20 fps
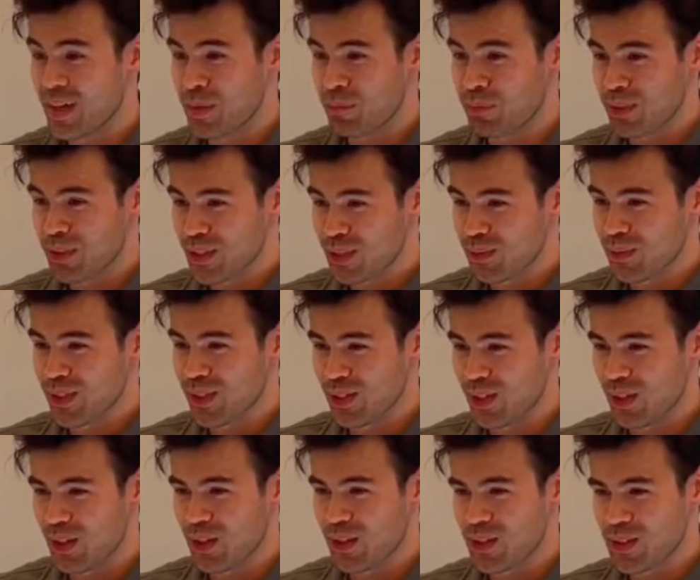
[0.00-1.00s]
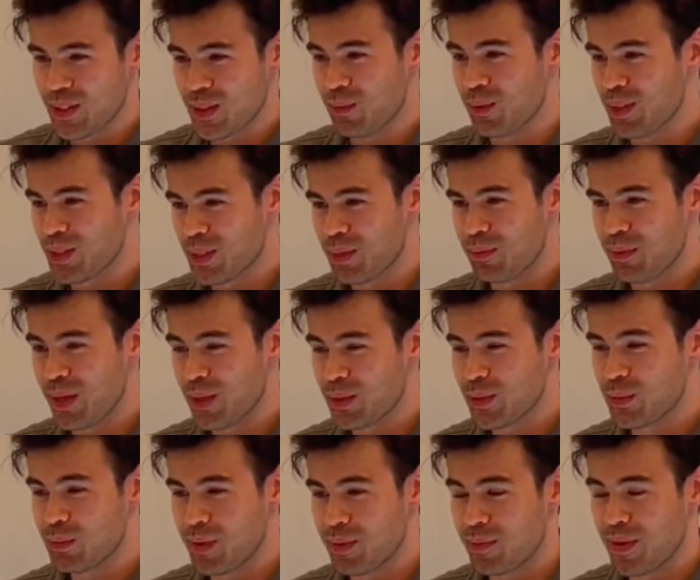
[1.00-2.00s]
possible solution was about
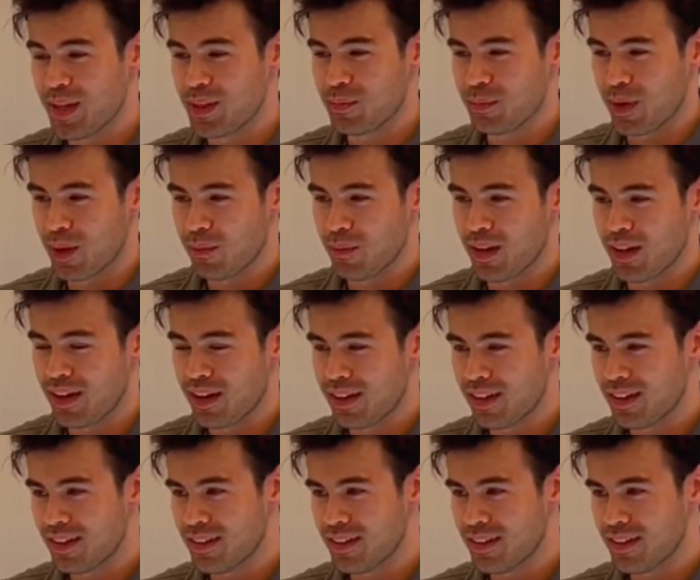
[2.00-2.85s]
to be made public.